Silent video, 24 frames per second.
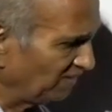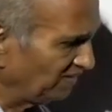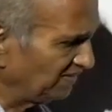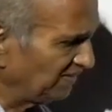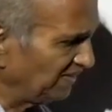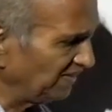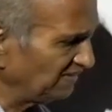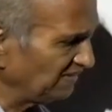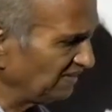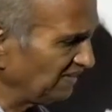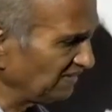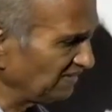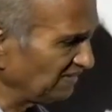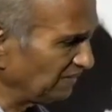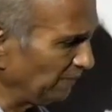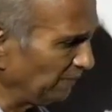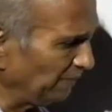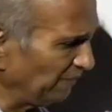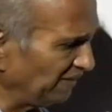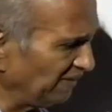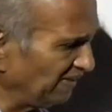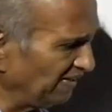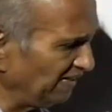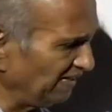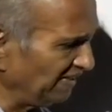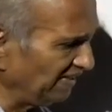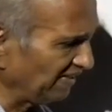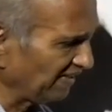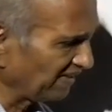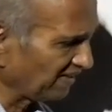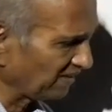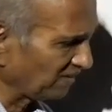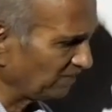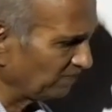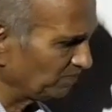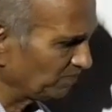This is the middle ear.
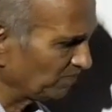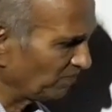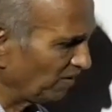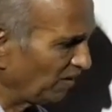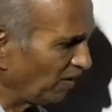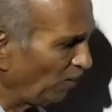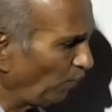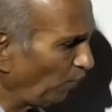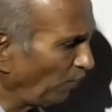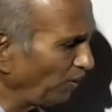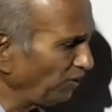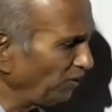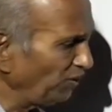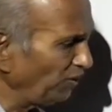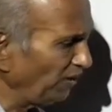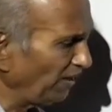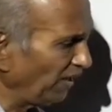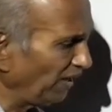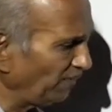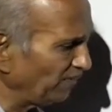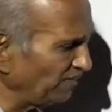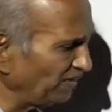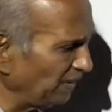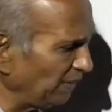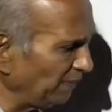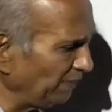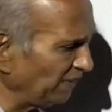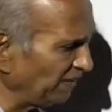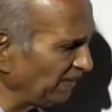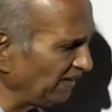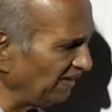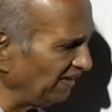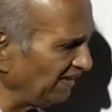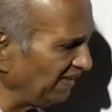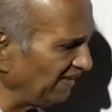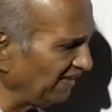What do you have in the
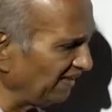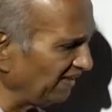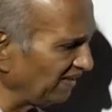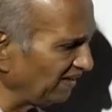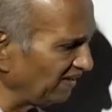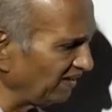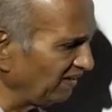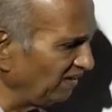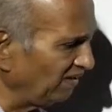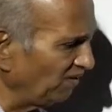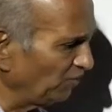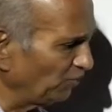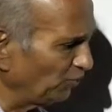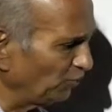middle ear?